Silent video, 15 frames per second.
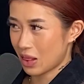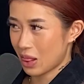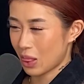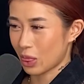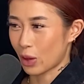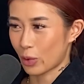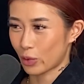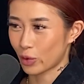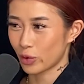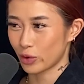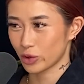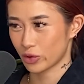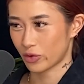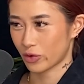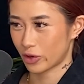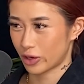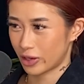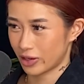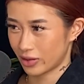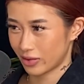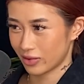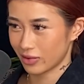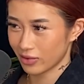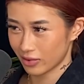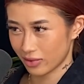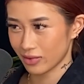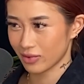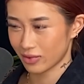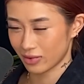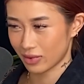the rules for
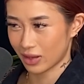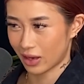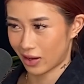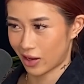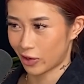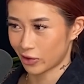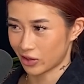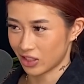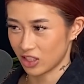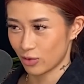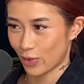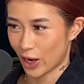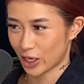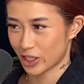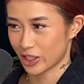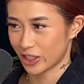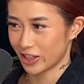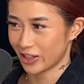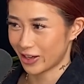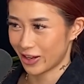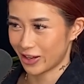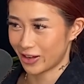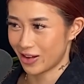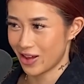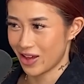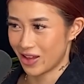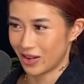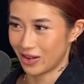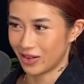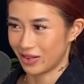the health inspection
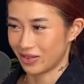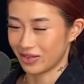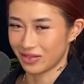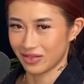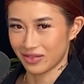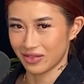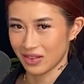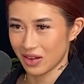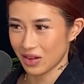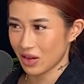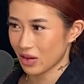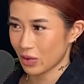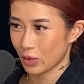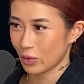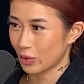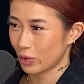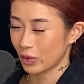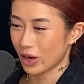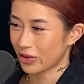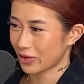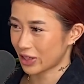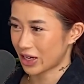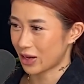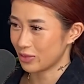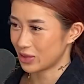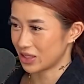and whoever comes